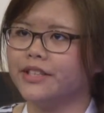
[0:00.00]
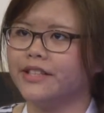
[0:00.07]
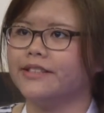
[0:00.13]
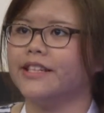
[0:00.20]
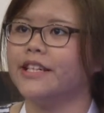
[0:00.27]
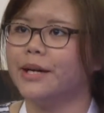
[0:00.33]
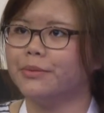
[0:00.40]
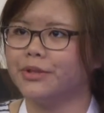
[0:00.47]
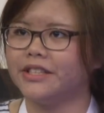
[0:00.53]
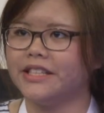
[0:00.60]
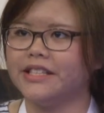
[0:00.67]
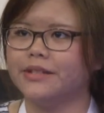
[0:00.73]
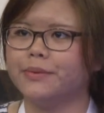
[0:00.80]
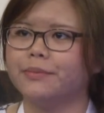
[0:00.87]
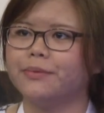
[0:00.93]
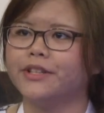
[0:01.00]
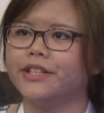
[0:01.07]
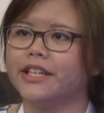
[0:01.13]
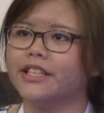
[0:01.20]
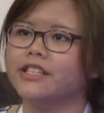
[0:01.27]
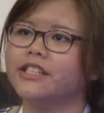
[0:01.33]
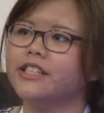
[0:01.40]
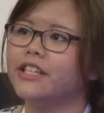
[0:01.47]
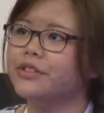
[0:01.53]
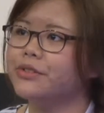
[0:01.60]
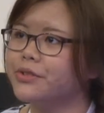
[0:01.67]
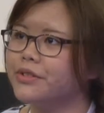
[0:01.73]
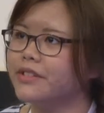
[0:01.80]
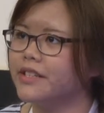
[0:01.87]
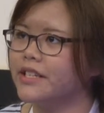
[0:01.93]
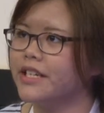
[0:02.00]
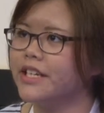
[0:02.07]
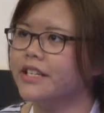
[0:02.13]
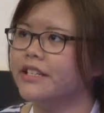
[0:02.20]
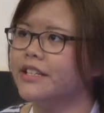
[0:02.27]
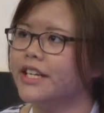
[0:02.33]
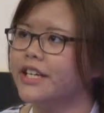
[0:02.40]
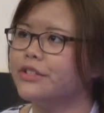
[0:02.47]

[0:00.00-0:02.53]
their celebrities, people they're actually interested in.